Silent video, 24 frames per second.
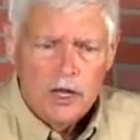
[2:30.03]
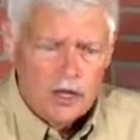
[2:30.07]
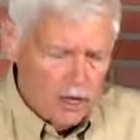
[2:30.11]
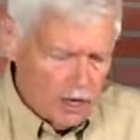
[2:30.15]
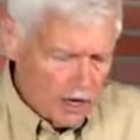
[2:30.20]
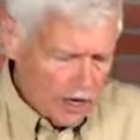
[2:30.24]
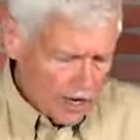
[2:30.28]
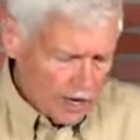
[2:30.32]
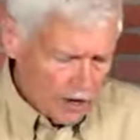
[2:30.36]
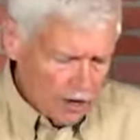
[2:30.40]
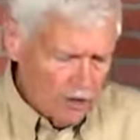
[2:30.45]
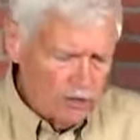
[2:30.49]
you
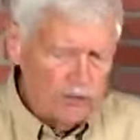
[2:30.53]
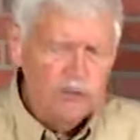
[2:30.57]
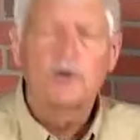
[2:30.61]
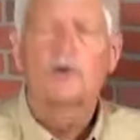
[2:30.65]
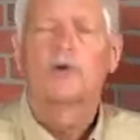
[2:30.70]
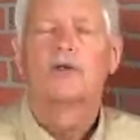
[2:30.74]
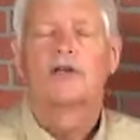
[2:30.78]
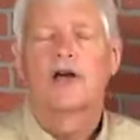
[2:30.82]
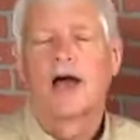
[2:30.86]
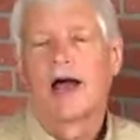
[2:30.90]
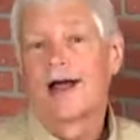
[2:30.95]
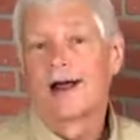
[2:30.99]
got all
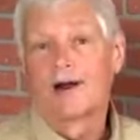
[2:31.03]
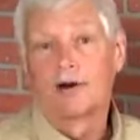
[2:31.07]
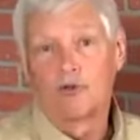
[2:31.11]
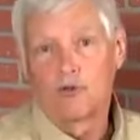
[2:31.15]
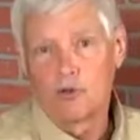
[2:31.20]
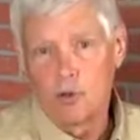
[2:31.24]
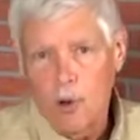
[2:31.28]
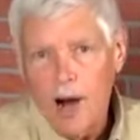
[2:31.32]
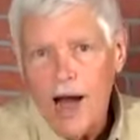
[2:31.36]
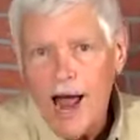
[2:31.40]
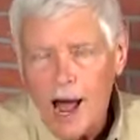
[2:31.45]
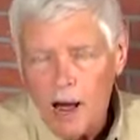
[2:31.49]
sorts of
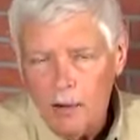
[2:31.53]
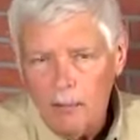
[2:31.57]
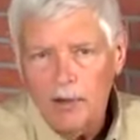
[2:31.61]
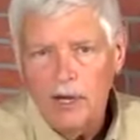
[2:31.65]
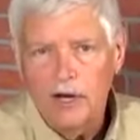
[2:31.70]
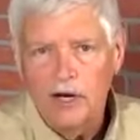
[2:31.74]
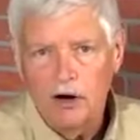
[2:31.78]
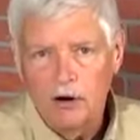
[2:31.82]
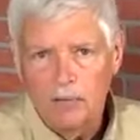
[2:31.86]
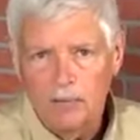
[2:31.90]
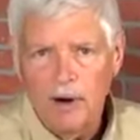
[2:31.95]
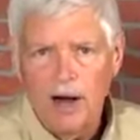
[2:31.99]
crap
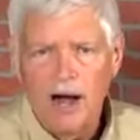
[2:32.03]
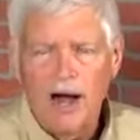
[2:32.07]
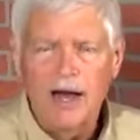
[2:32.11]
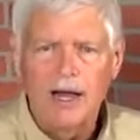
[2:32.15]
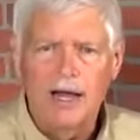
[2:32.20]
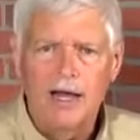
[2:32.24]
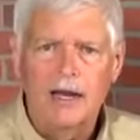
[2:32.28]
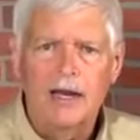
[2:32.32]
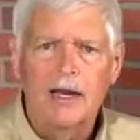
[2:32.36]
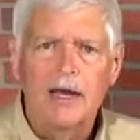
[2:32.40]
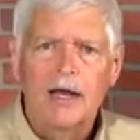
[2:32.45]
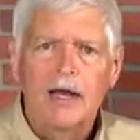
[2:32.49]
in your
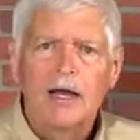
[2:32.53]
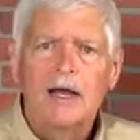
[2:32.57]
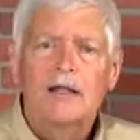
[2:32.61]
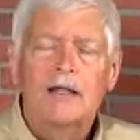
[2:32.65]
pocket